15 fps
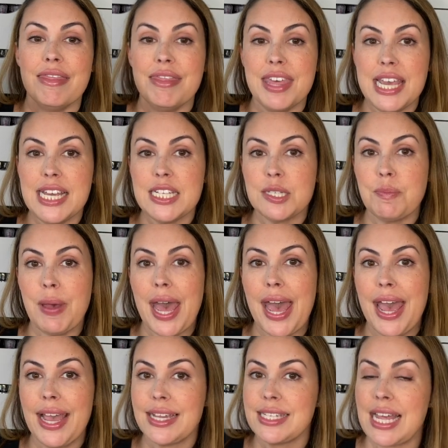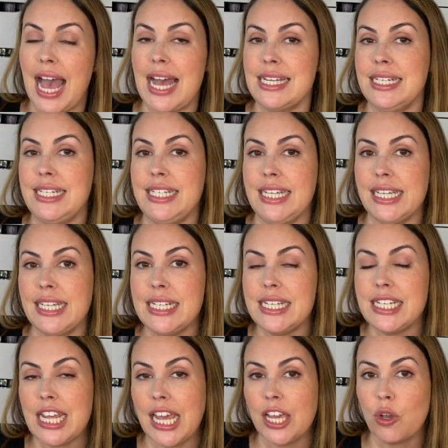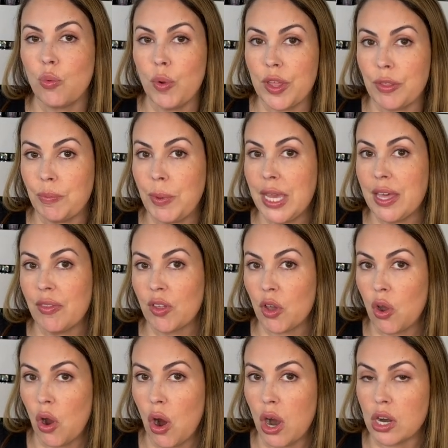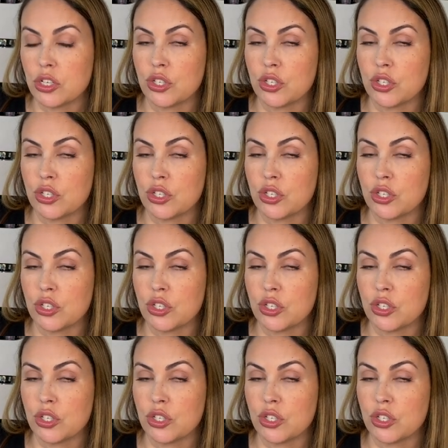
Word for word: These bags I did take with me in the car,